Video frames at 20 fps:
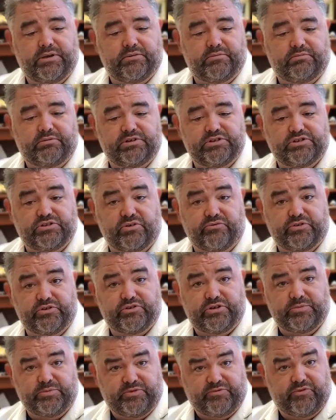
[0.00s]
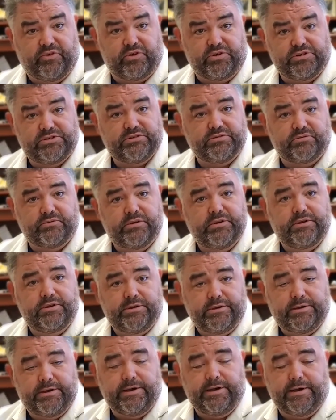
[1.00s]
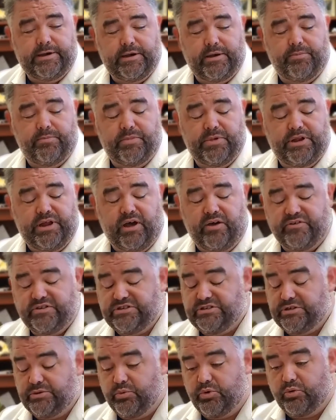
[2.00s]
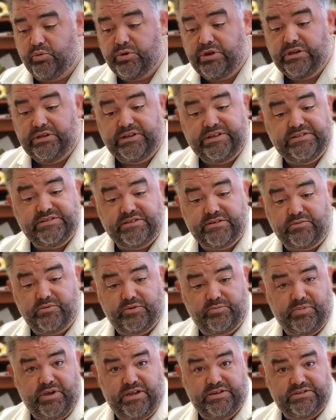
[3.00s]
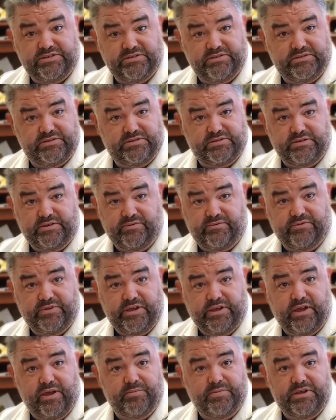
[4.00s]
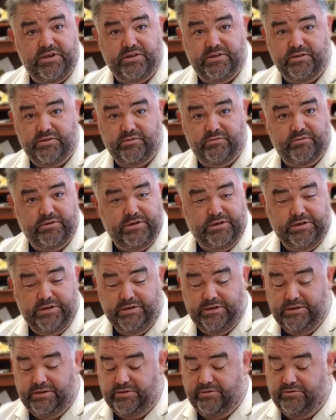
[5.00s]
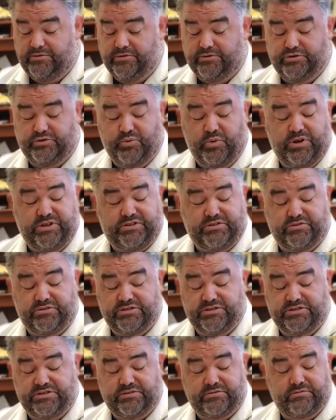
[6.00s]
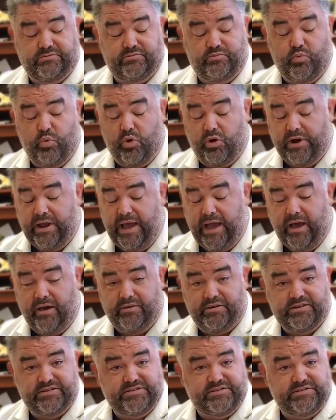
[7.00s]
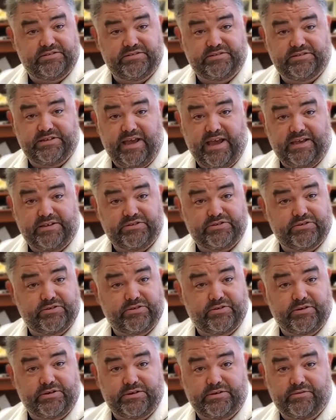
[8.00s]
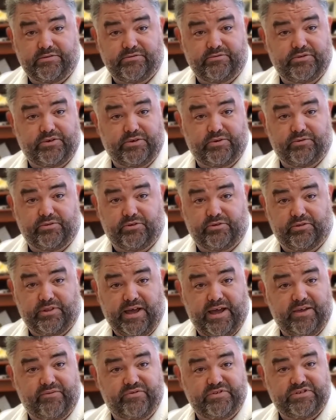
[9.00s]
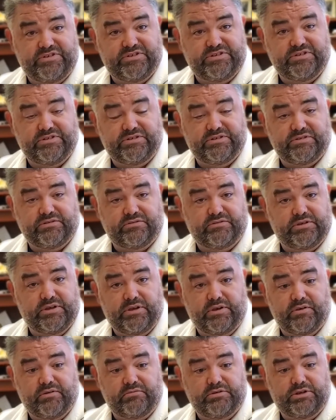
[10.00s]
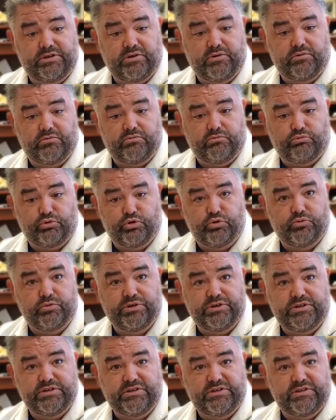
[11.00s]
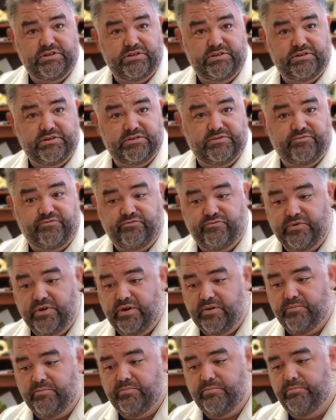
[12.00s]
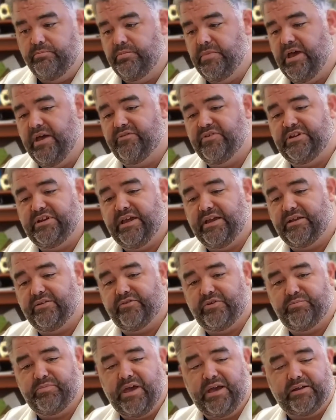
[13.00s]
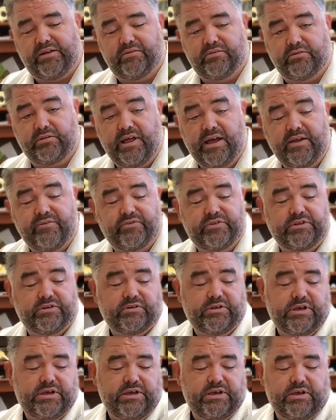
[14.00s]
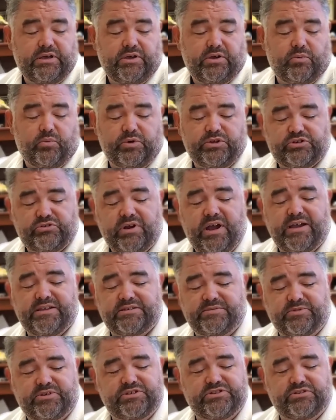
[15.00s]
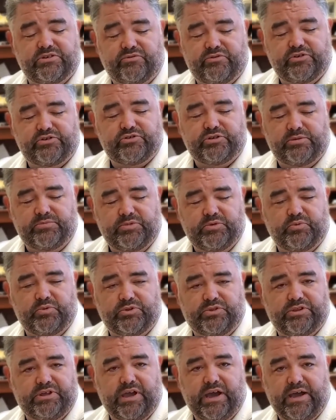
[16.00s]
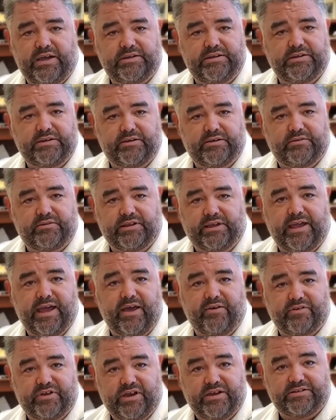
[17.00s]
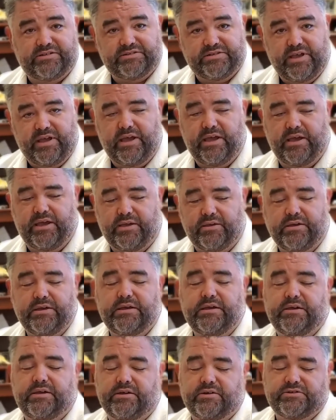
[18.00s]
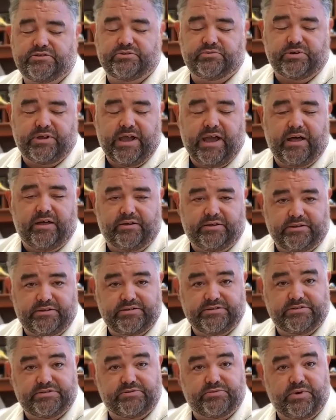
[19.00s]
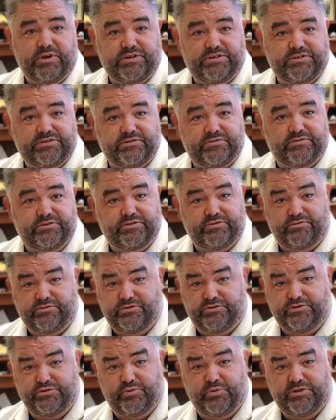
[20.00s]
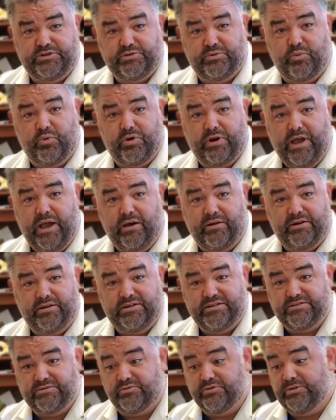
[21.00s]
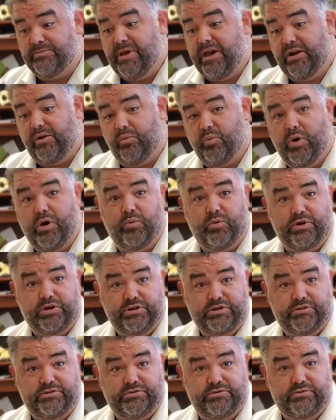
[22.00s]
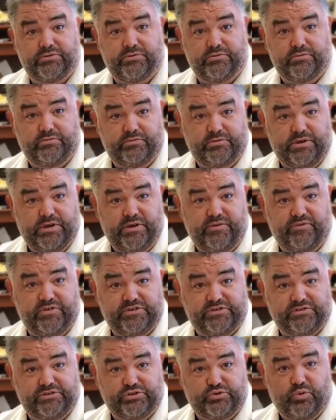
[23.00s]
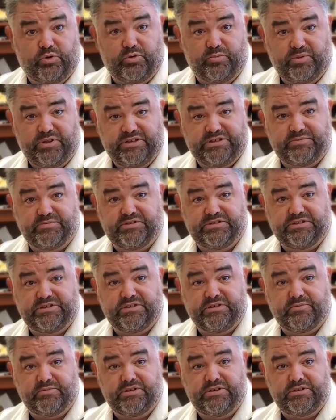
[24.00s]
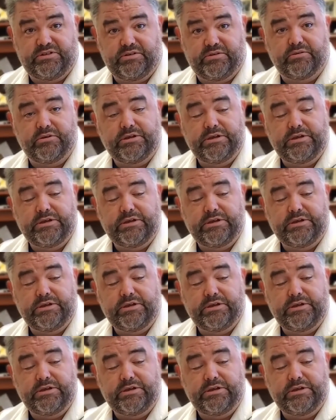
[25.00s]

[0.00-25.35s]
conservative treatment first. And obviously we're realistic with patients. If they come in and their joints are just worn out and it's a disaster and their life is just, ruined and it's a heavy negative impact on their life, then we try some conservative treatment with the idea and the caveat to say, hey, here's the reality of the situation. Your joints are worn out and it doesn't really matter what we're going to do. Eventually joint replacement is going to be the